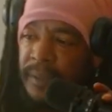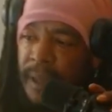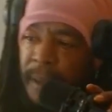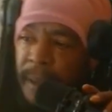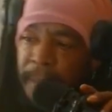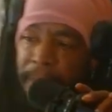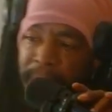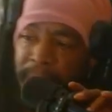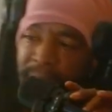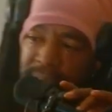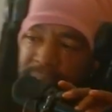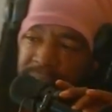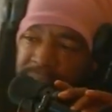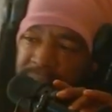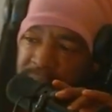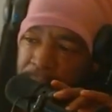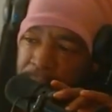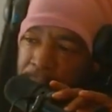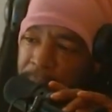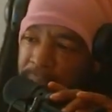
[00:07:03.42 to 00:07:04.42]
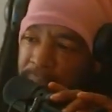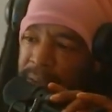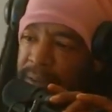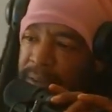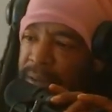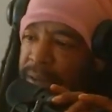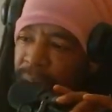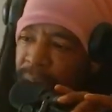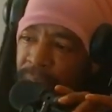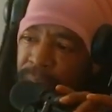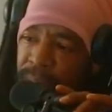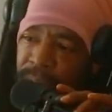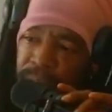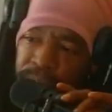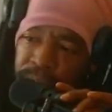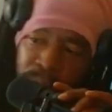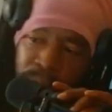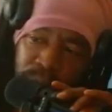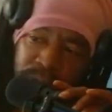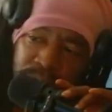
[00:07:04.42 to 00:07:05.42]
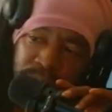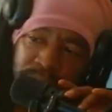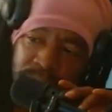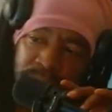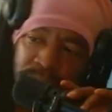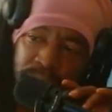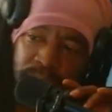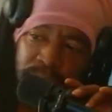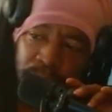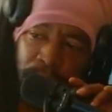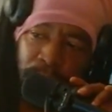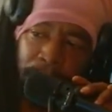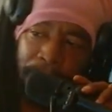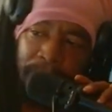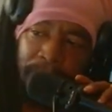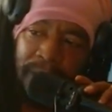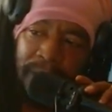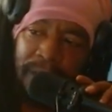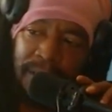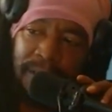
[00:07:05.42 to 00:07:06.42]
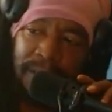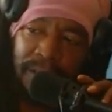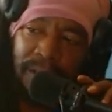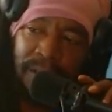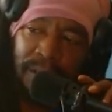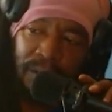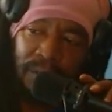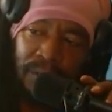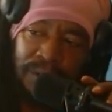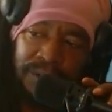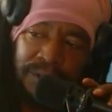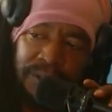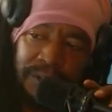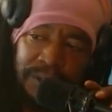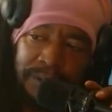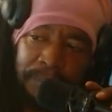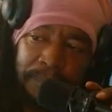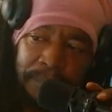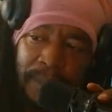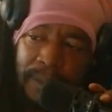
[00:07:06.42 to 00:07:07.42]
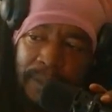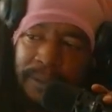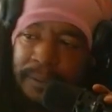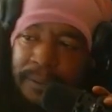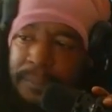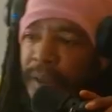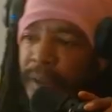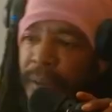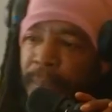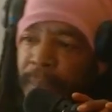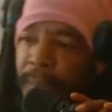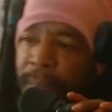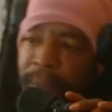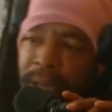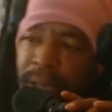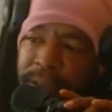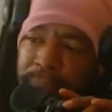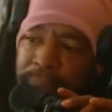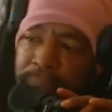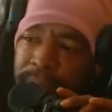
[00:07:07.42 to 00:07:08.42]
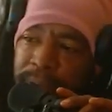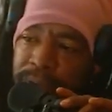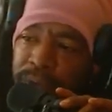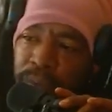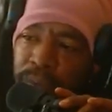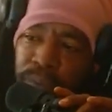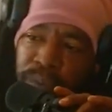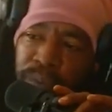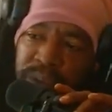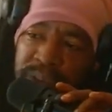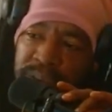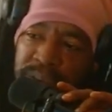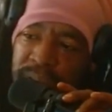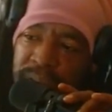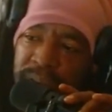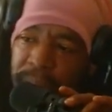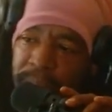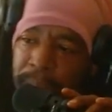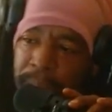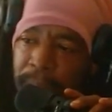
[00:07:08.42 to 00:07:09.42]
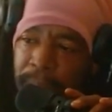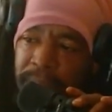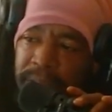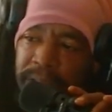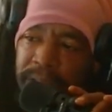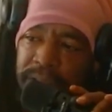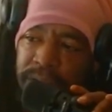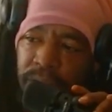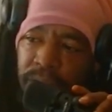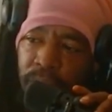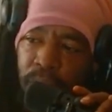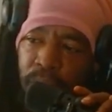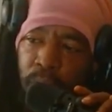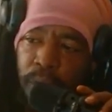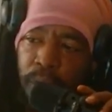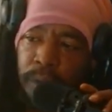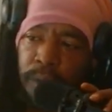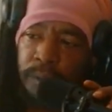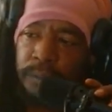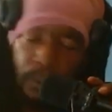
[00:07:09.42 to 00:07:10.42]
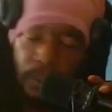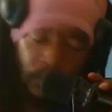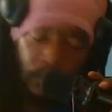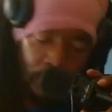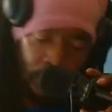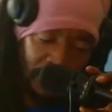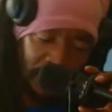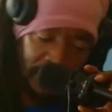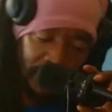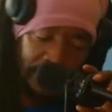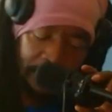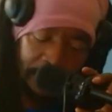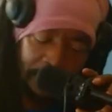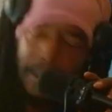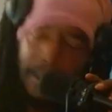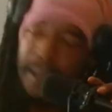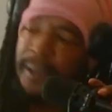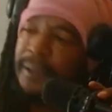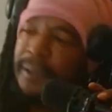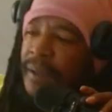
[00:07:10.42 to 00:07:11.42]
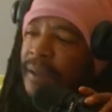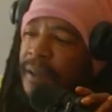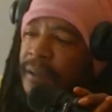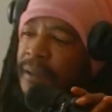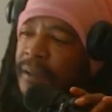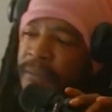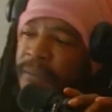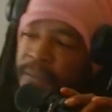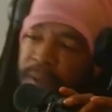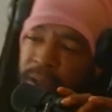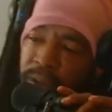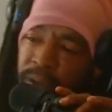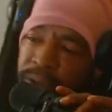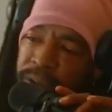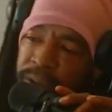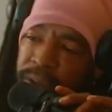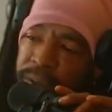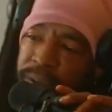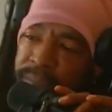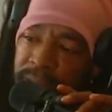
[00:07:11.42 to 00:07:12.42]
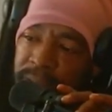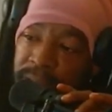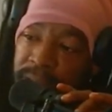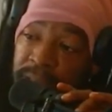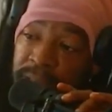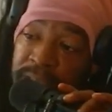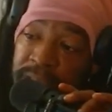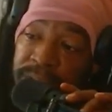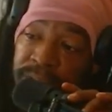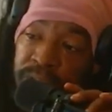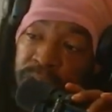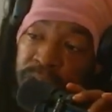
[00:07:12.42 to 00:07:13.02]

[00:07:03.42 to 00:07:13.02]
a palace of bets, where fortunes were made and losses met, a monument to risk and money's allure. What am I? A failure, that's for